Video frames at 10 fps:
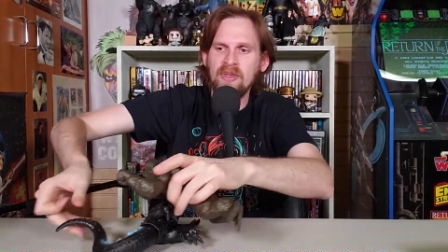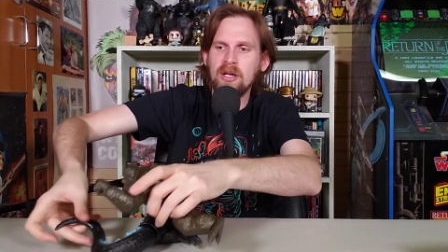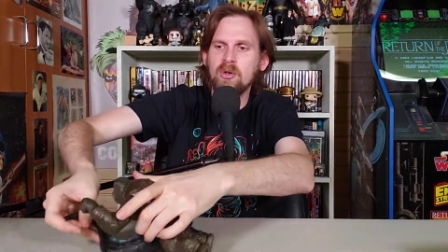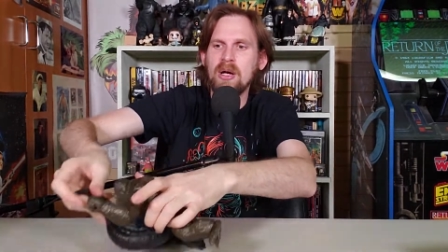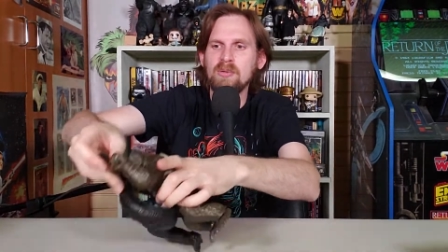Then
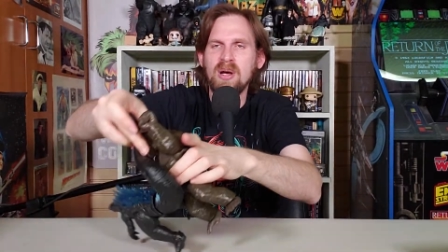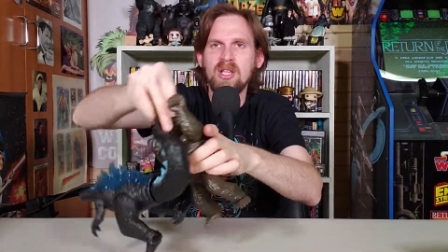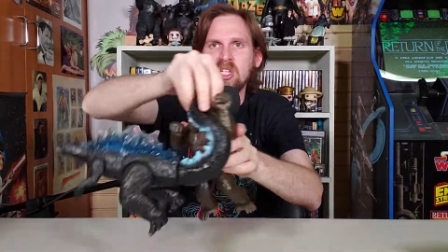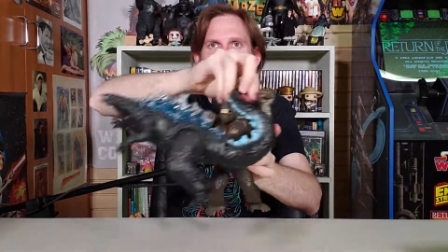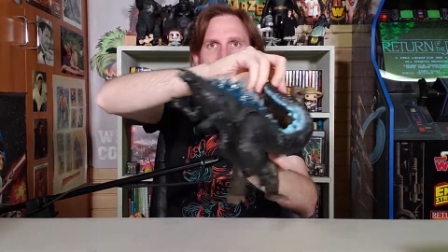grabs him by the
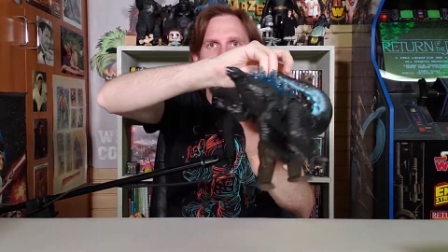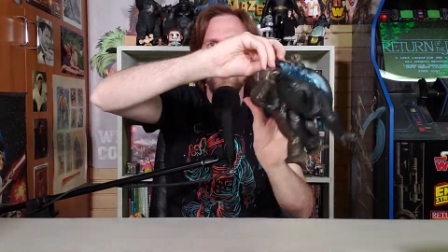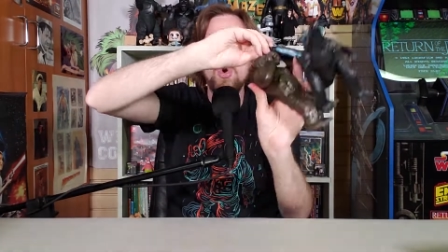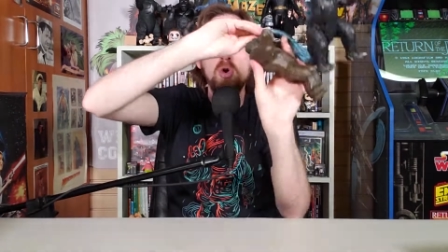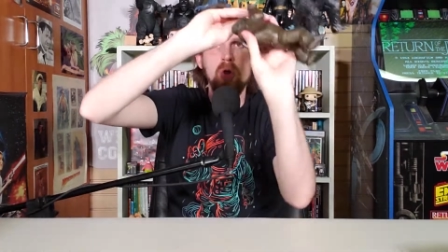tail,
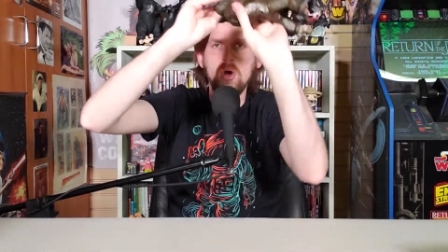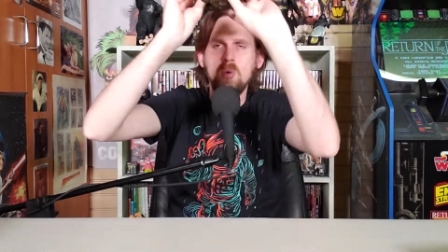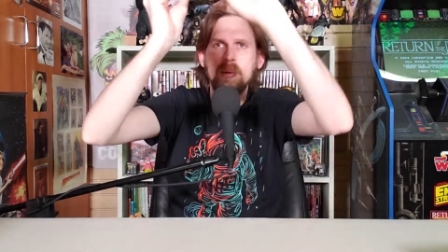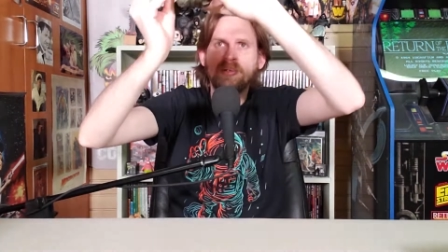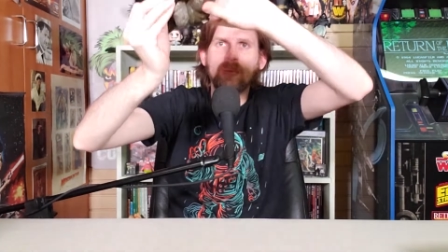
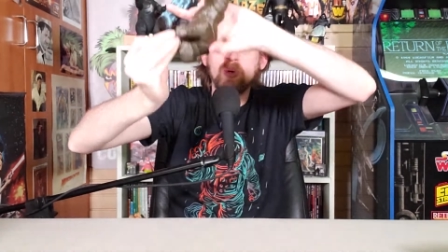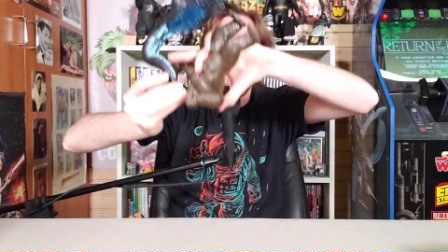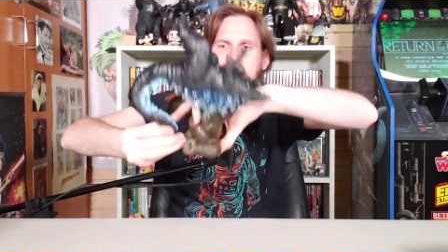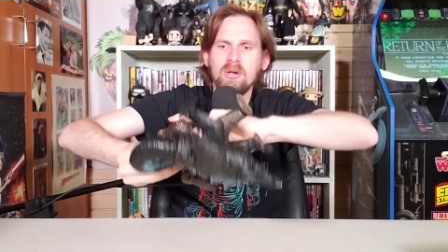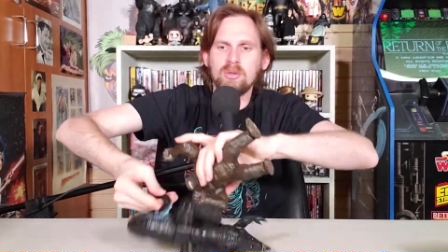whips him
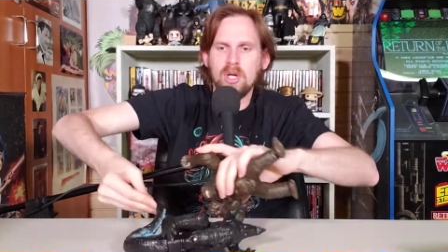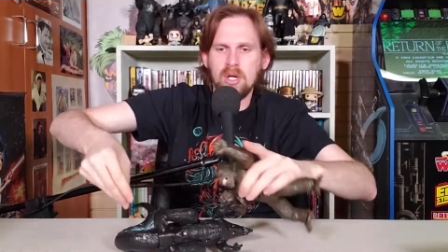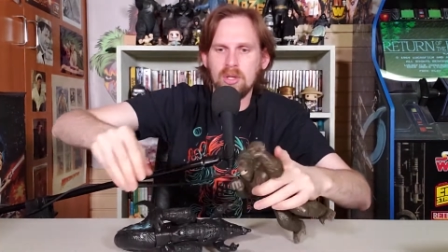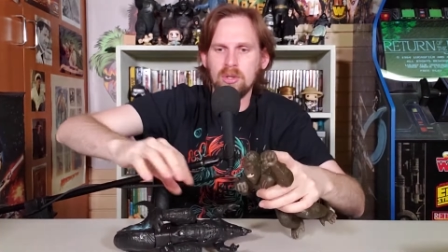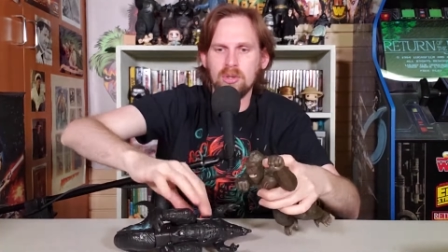around,
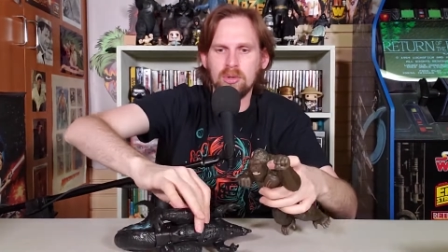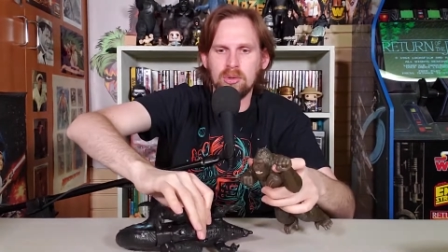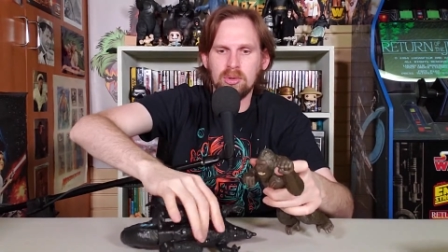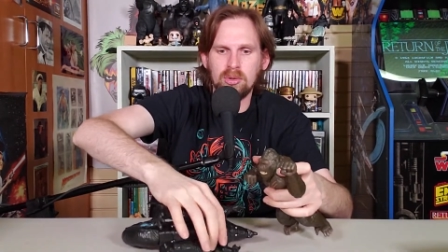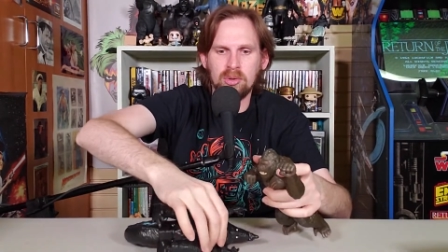
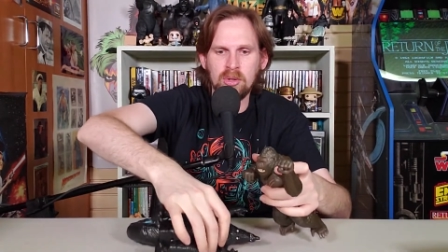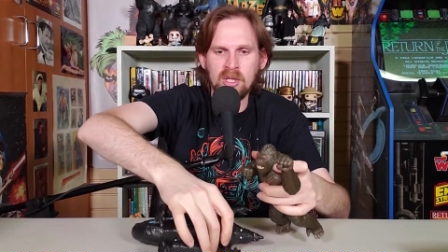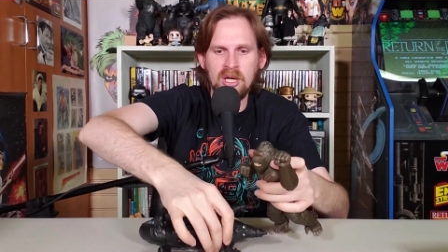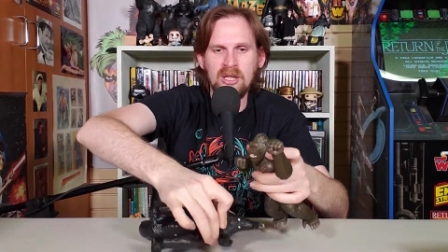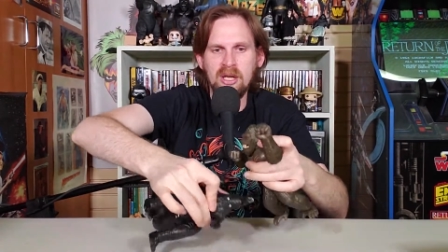
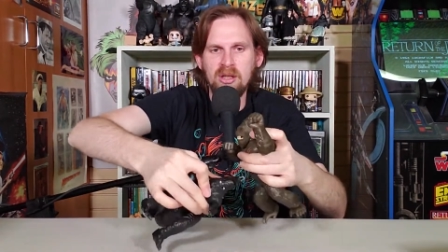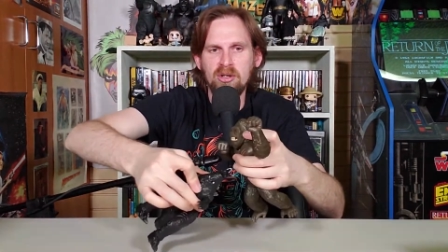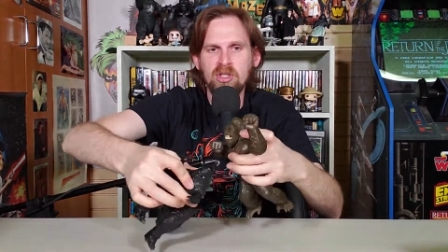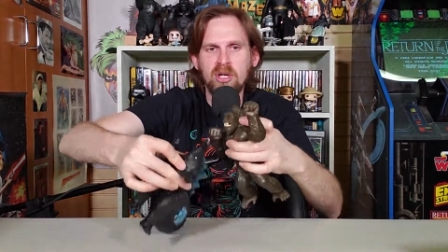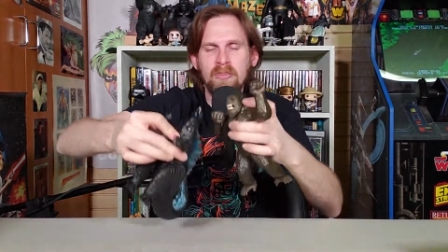and then they're
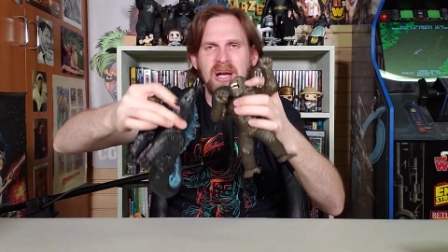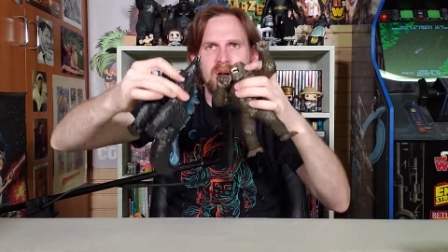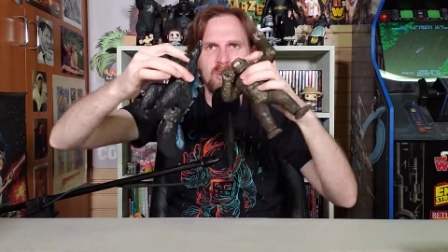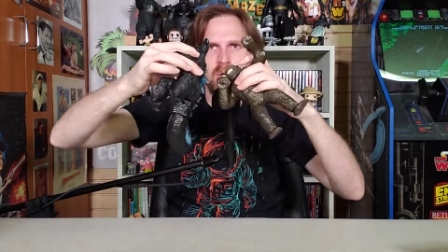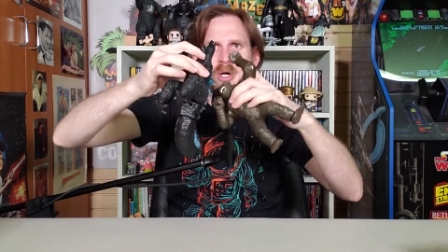still
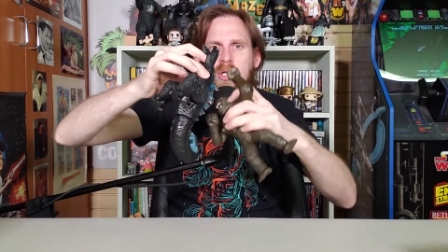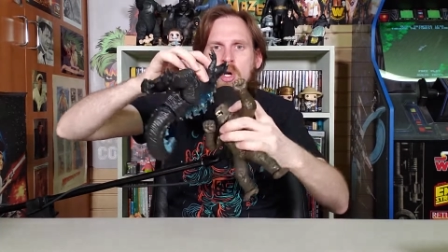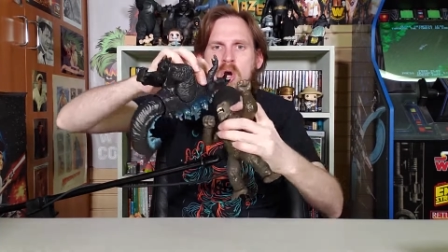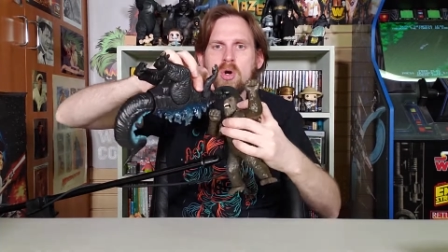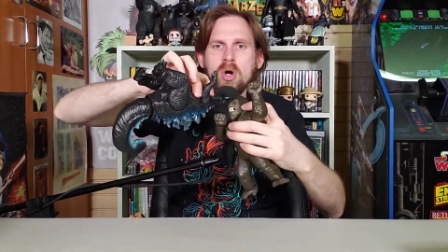battle roaring,
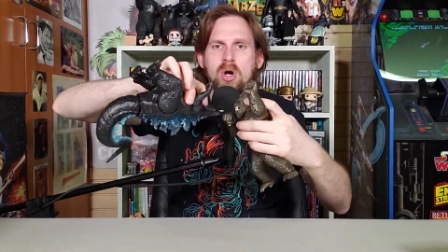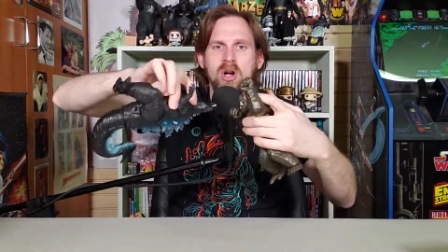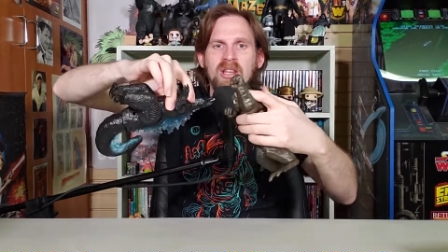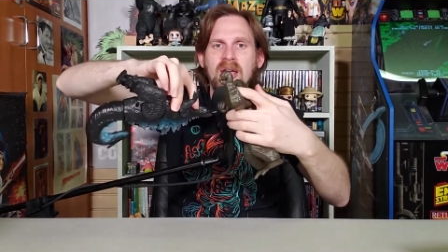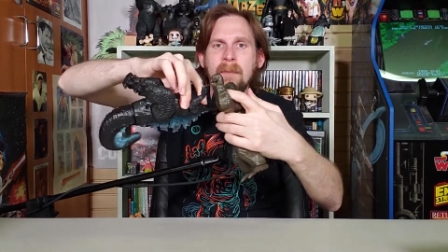
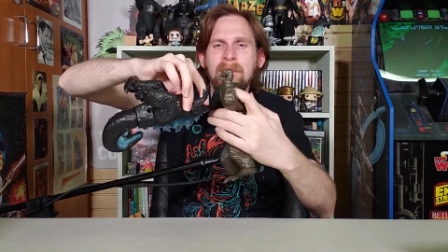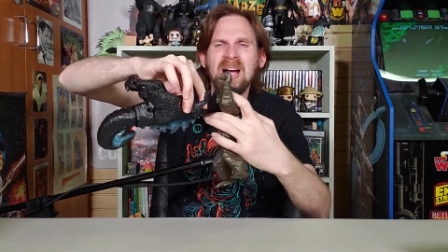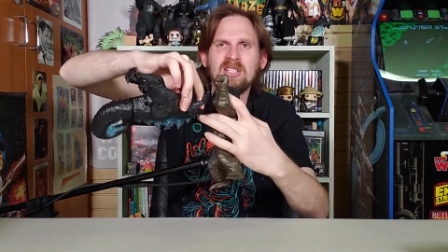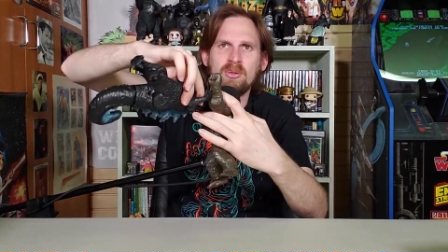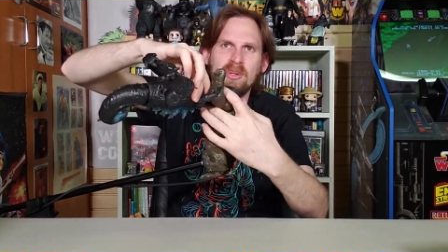and then he
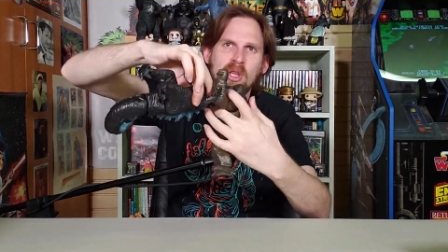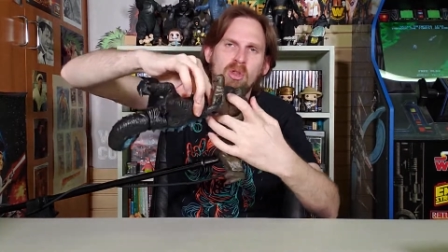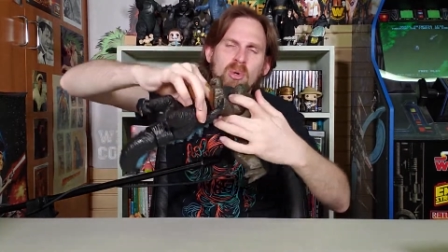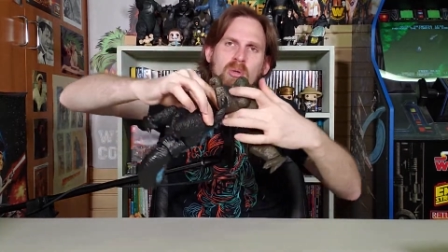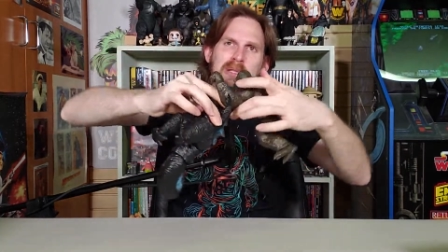bites him on the
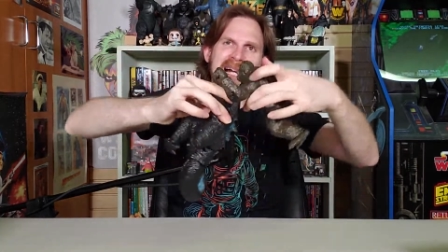throat.